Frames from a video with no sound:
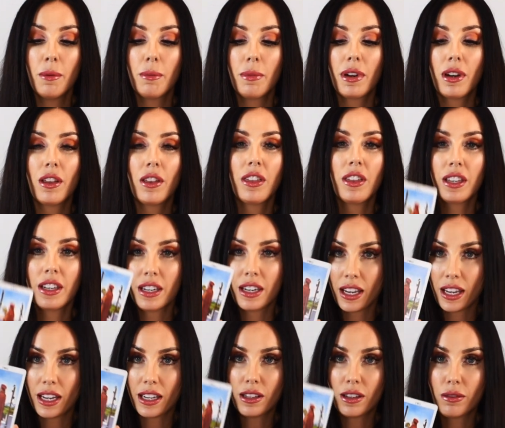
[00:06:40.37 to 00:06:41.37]
But I think
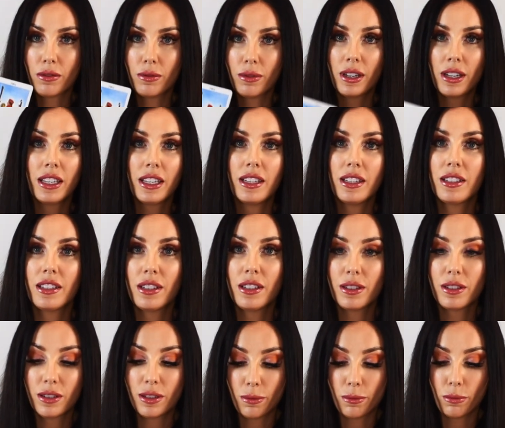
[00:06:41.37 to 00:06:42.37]
now you're ready
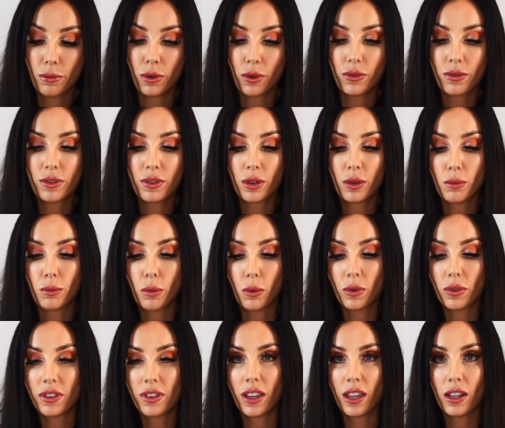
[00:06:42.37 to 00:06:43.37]
to move
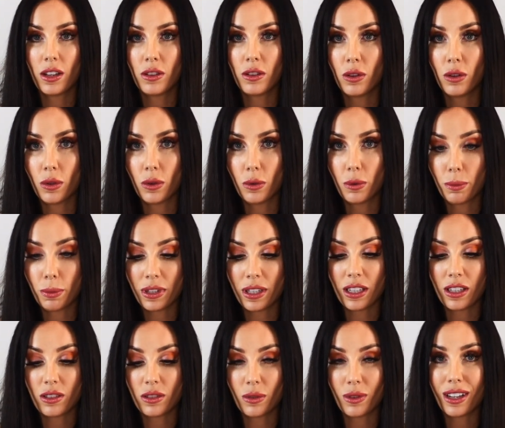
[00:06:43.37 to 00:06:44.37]
towards that new
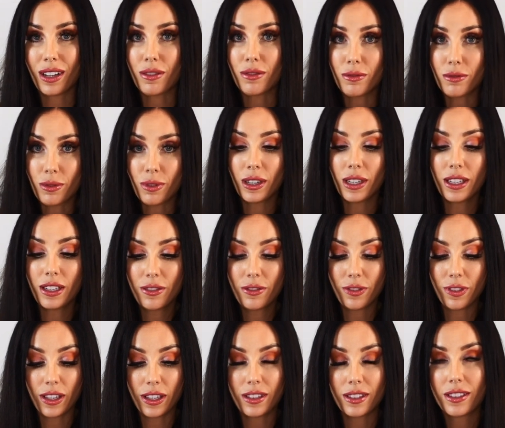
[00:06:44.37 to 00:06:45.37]
potential and
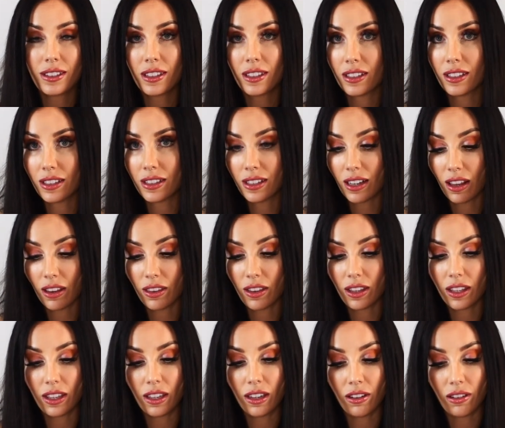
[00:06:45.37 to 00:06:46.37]
reinvest in
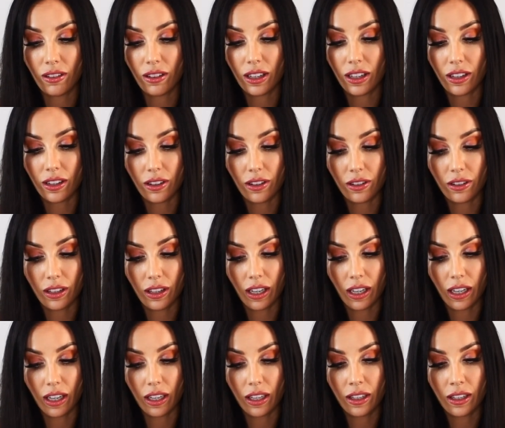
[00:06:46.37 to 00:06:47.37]
another area,
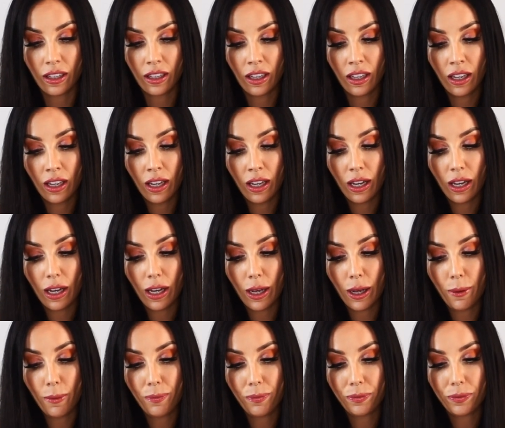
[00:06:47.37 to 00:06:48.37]
okay?
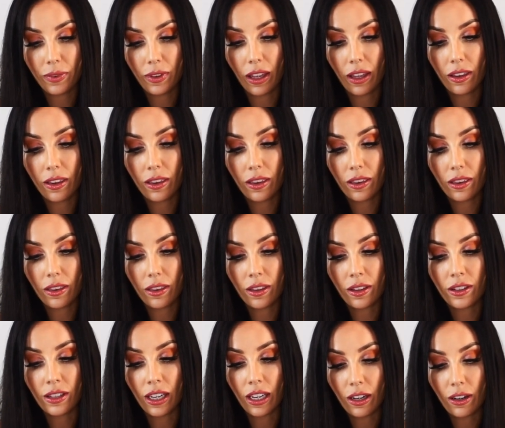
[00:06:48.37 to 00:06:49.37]
The
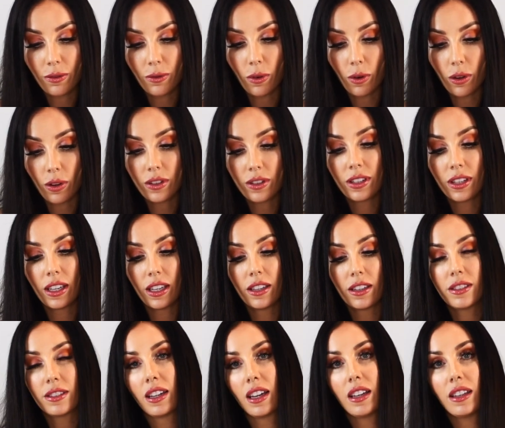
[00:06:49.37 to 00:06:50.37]
10 of Wands here
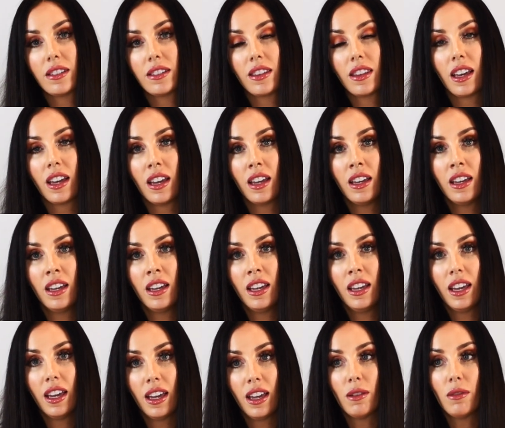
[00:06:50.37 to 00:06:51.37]
says that
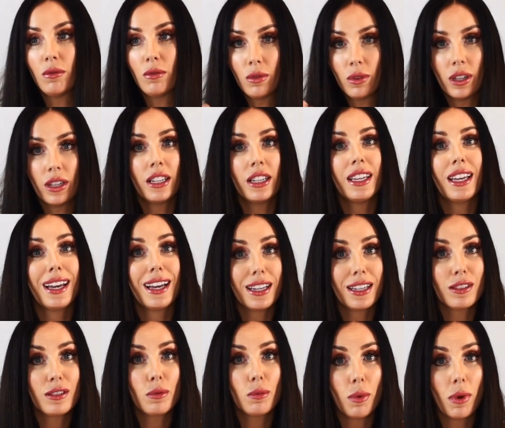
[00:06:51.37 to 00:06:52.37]
it really
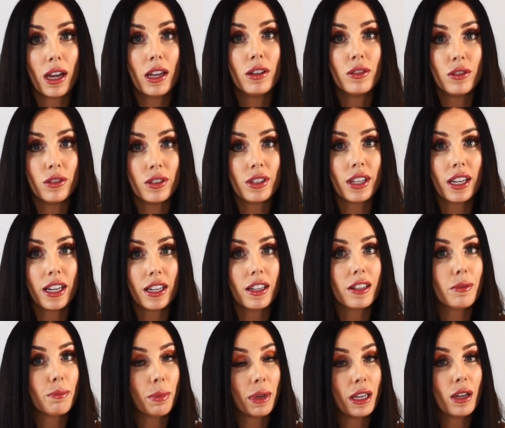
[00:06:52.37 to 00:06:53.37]
has weighed you down.
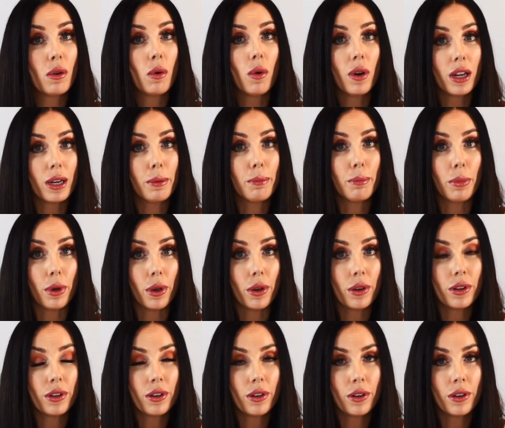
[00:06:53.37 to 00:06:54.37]
It's been quite a
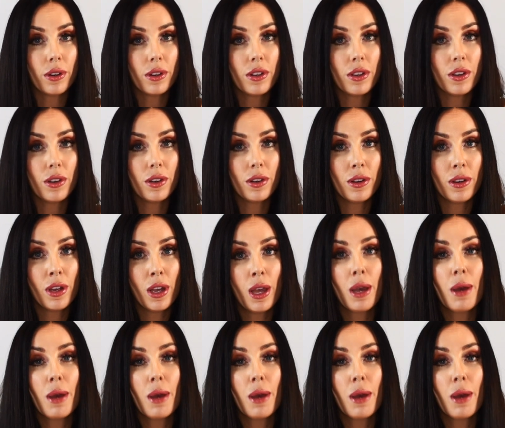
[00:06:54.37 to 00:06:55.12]
burden on you.